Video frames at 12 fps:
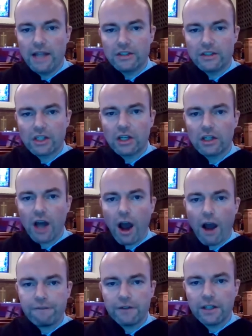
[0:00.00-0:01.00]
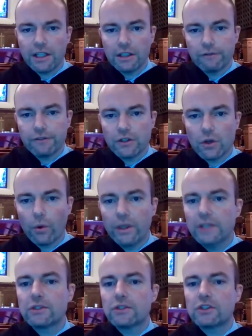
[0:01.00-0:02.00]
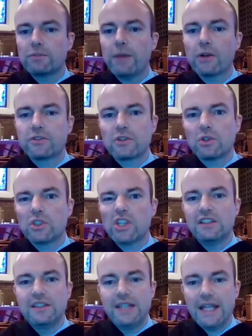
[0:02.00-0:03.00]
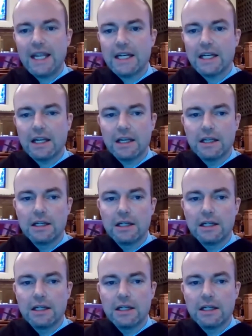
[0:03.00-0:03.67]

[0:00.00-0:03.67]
It's a cacophony of noise and smells. There's a din.